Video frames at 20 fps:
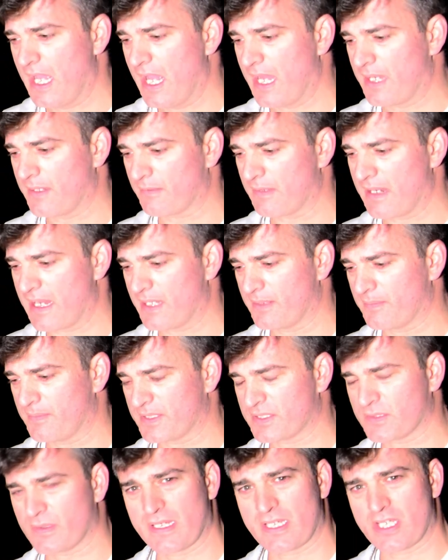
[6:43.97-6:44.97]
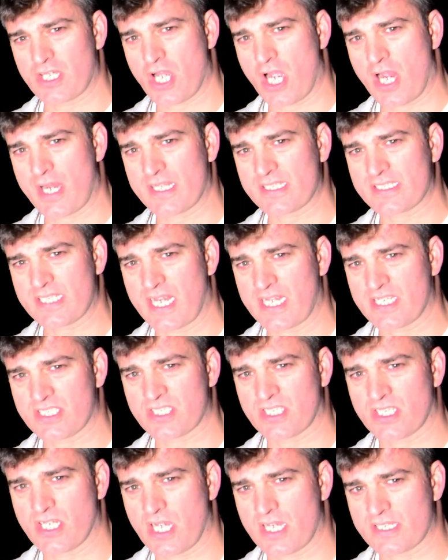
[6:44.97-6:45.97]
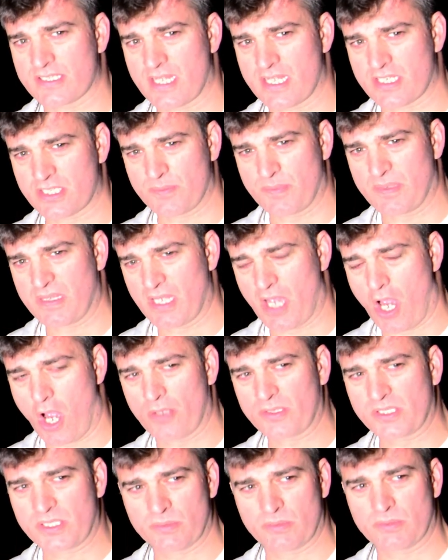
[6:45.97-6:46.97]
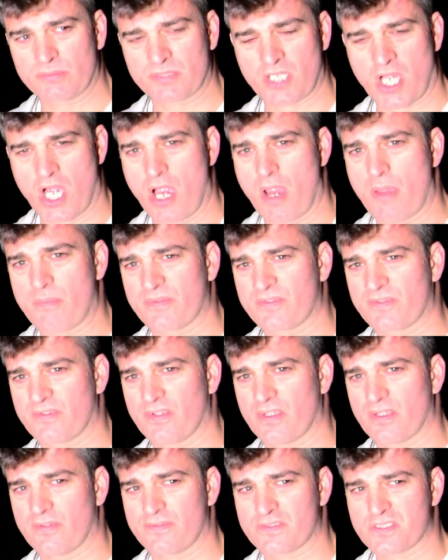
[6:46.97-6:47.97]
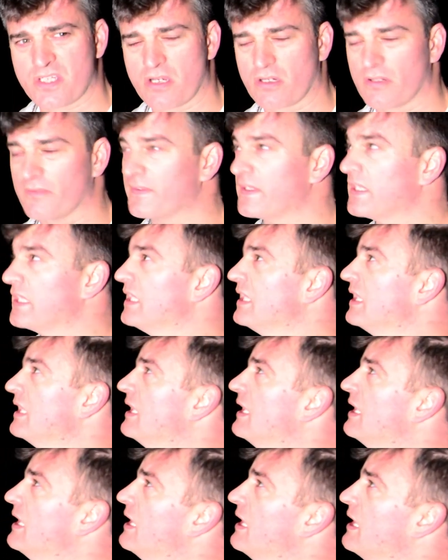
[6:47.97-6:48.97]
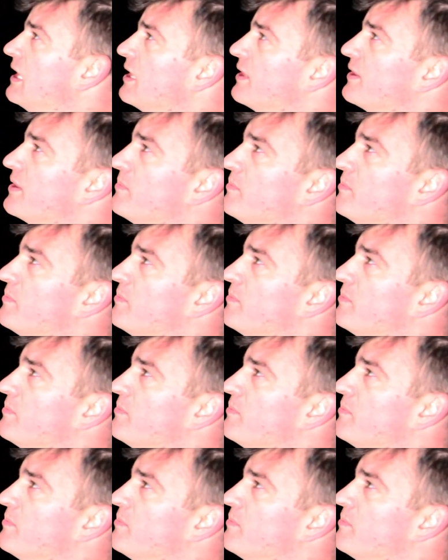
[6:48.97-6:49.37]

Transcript: at around between 9 and 10 tonight, so that should be the optimum times for photography. The